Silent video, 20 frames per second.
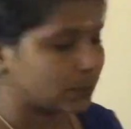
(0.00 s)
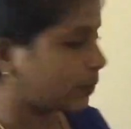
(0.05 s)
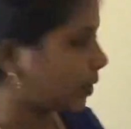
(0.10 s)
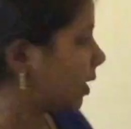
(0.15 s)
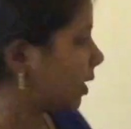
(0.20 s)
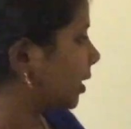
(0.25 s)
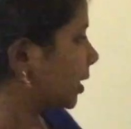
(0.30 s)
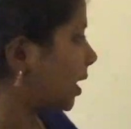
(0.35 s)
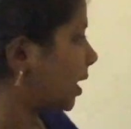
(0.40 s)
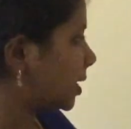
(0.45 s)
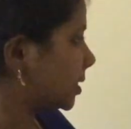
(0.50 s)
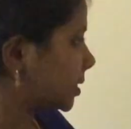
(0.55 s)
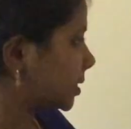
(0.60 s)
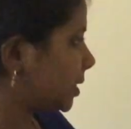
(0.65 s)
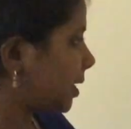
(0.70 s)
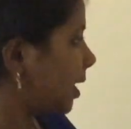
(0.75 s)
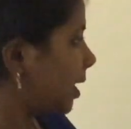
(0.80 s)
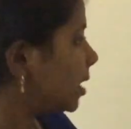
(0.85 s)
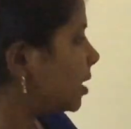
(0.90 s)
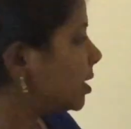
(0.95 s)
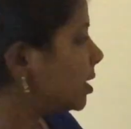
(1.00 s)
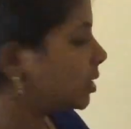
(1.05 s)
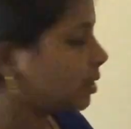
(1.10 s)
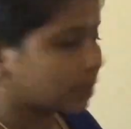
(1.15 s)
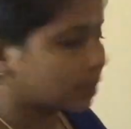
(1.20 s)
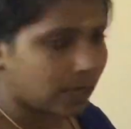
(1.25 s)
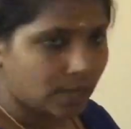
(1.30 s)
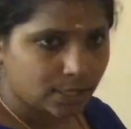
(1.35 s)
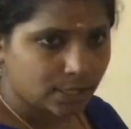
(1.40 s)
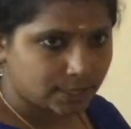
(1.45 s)
Okay, class A,
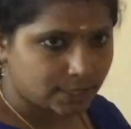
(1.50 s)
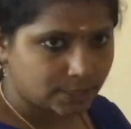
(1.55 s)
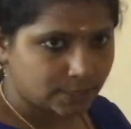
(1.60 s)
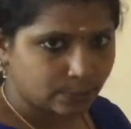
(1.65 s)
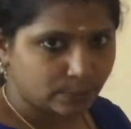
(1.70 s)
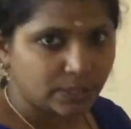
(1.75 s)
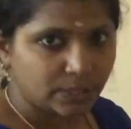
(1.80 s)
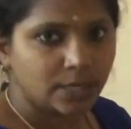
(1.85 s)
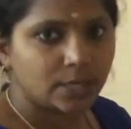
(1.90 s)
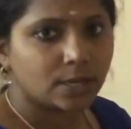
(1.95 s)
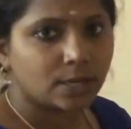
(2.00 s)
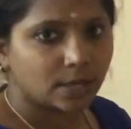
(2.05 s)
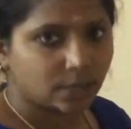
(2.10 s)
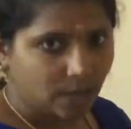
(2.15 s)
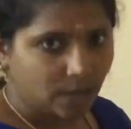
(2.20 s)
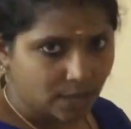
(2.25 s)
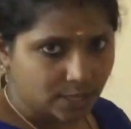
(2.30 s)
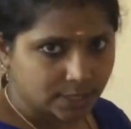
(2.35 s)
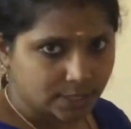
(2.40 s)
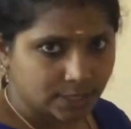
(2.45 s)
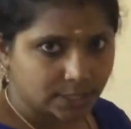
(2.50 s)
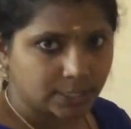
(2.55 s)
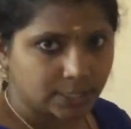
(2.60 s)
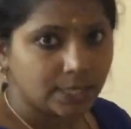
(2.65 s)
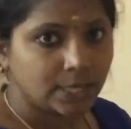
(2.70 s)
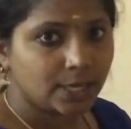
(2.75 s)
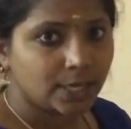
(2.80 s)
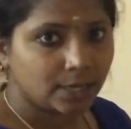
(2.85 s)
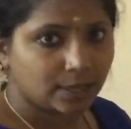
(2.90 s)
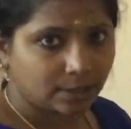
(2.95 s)
class B, class
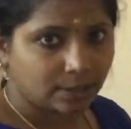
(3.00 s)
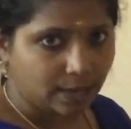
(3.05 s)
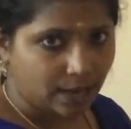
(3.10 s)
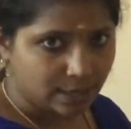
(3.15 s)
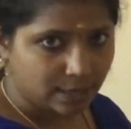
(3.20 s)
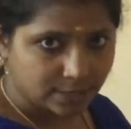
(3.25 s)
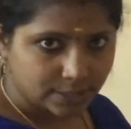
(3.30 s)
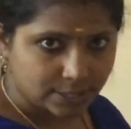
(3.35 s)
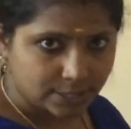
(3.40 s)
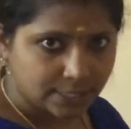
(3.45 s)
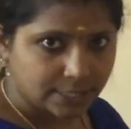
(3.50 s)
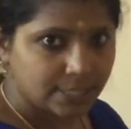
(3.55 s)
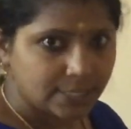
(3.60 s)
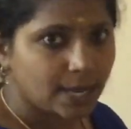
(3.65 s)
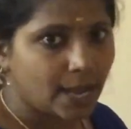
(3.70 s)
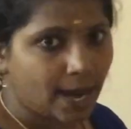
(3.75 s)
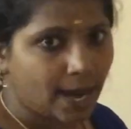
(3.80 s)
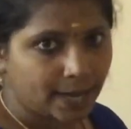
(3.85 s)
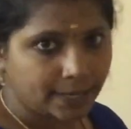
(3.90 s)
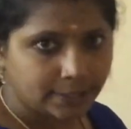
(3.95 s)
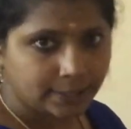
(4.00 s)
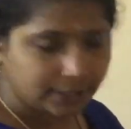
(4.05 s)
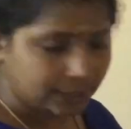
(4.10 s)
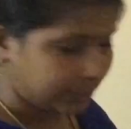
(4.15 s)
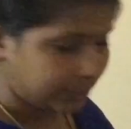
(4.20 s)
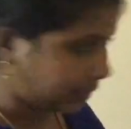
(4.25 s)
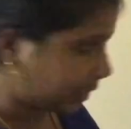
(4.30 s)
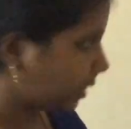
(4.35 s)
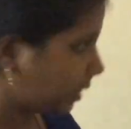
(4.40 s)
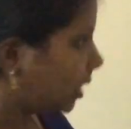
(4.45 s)
C, class D and
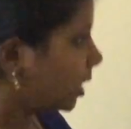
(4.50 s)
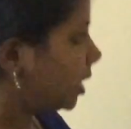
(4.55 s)
E.